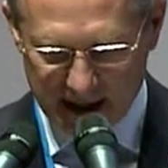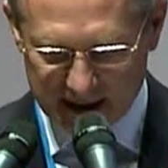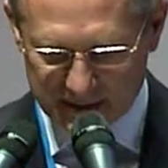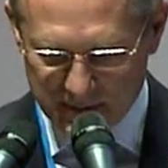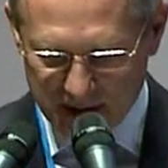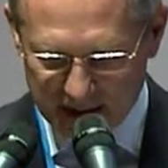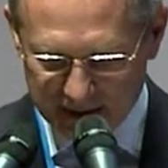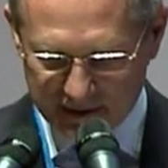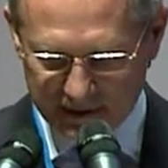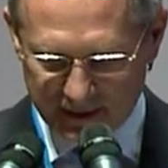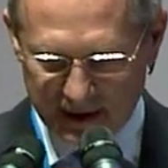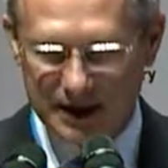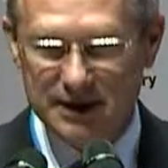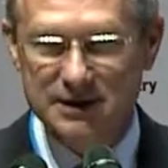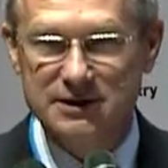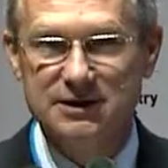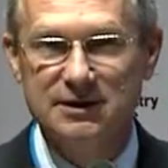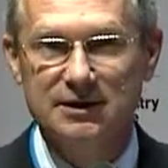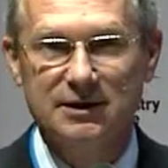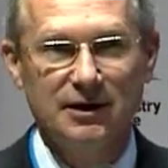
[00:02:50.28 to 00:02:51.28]
and many
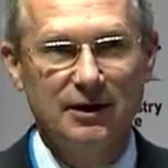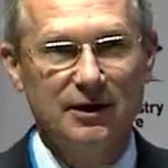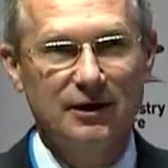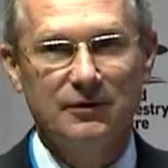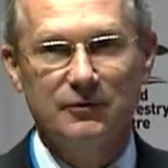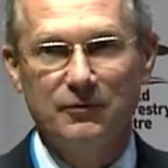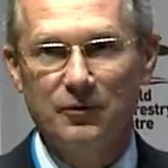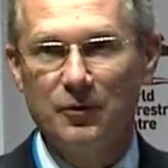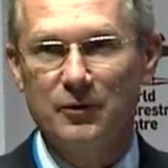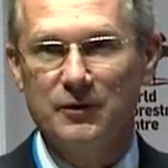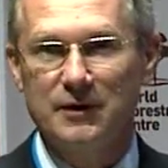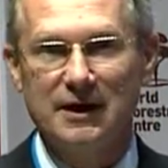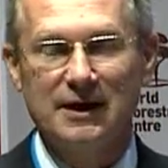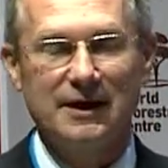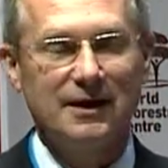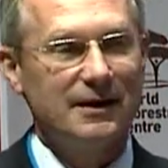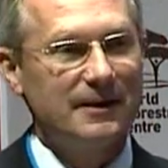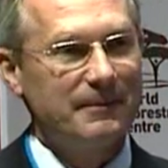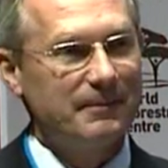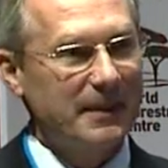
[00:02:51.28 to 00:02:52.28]
thanks for
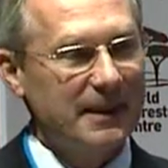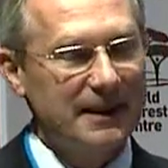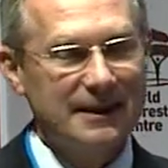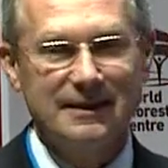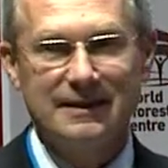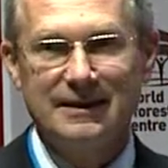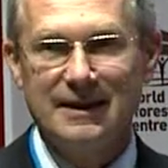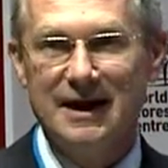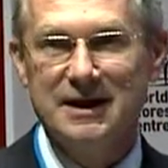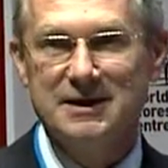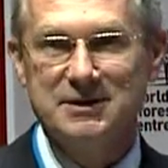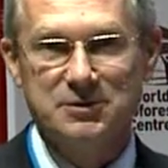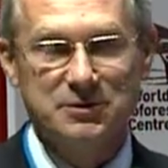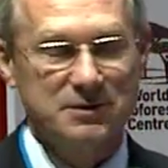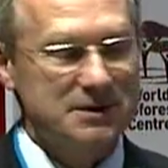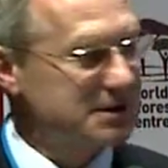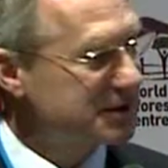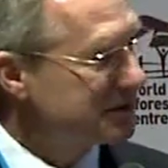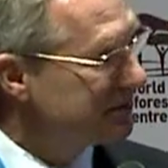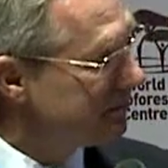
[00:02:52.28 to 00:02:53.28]
the
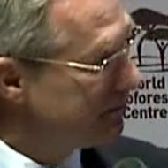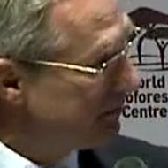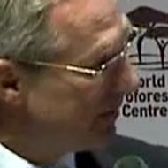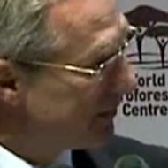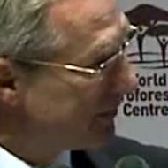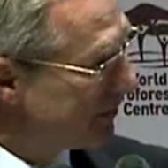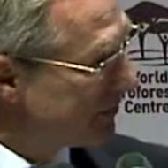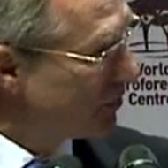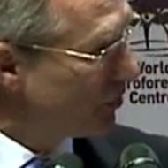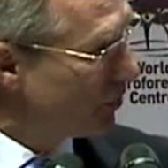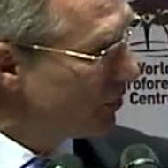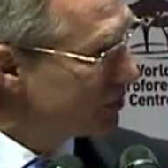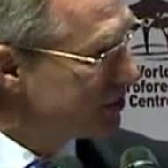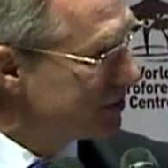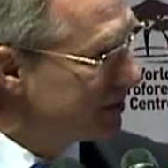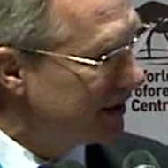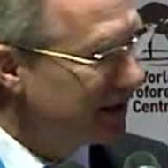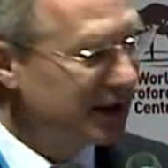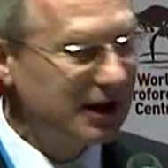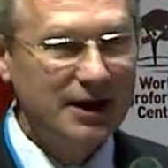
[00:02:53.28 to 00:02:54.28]
Nexus
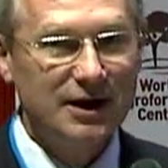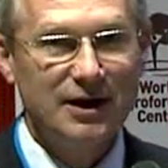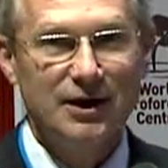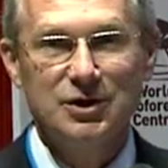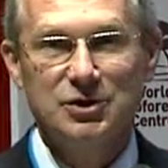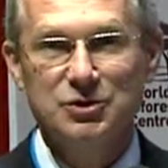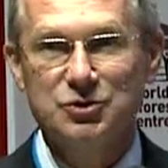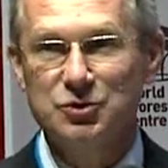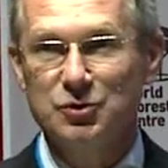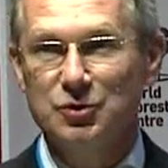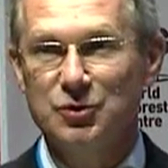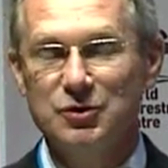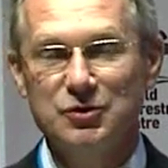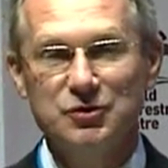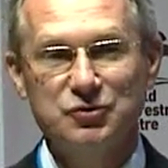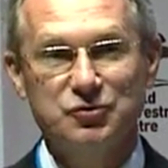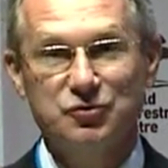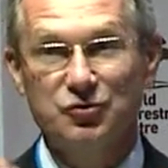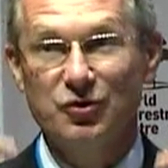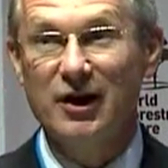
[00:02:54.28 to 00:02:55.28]
methodology
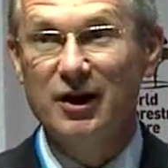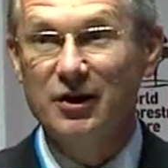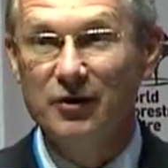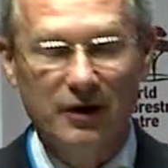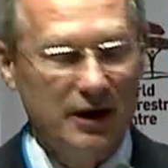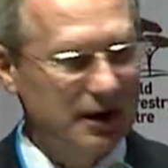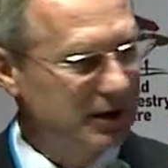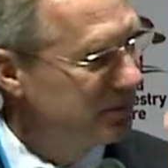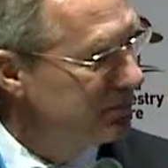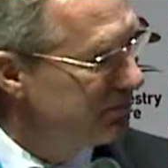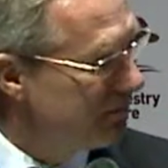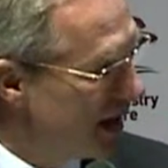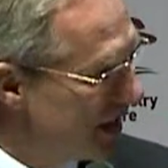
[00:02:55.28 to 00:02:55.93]
to triggering